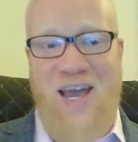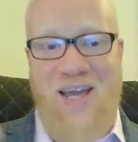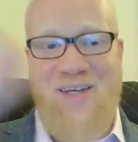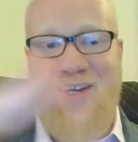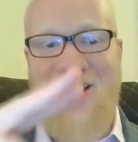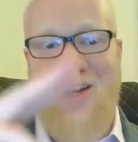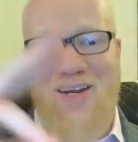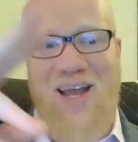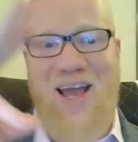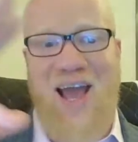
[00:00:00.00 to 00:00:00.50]
and
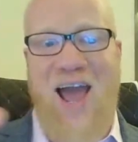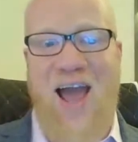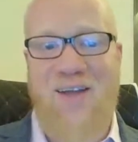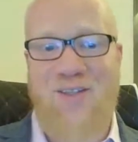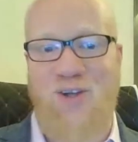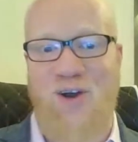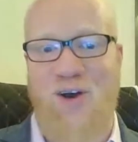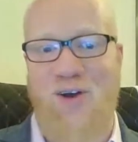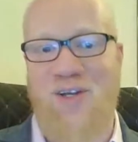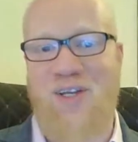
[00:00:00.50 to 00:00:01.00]
not
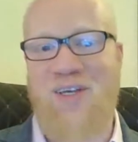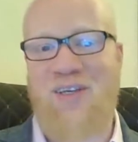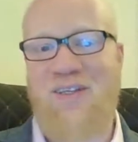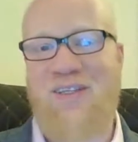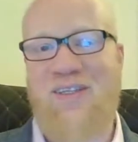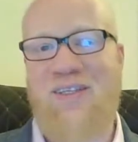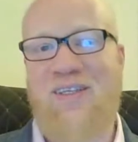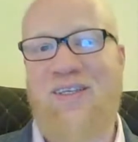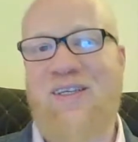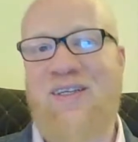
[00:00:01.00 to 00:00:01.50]
act on it
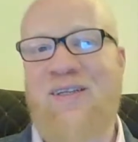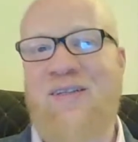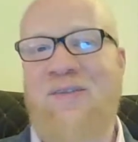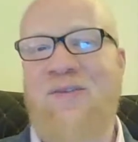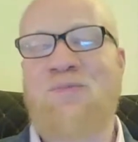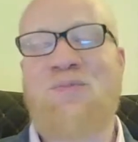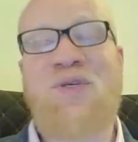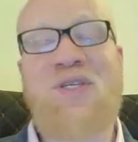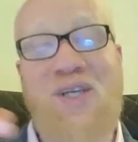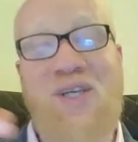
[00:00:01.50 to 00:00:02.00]

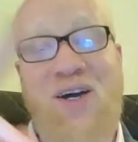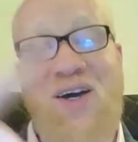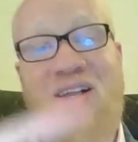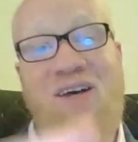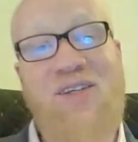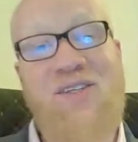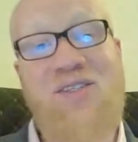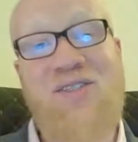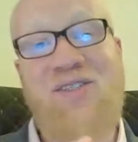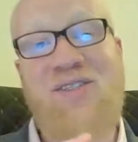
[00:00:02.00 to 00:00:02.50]

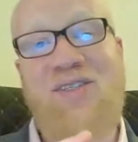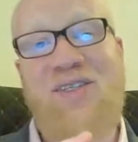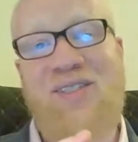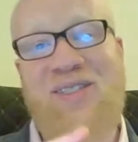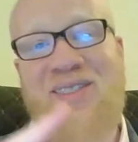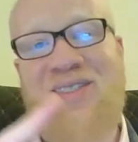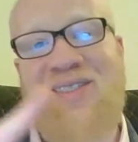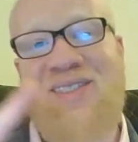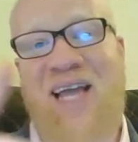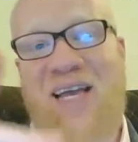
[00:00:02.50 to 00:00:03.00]
because
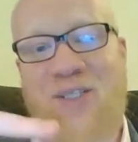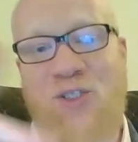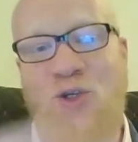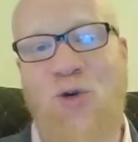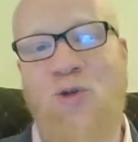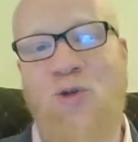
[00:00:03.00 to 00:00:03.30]
that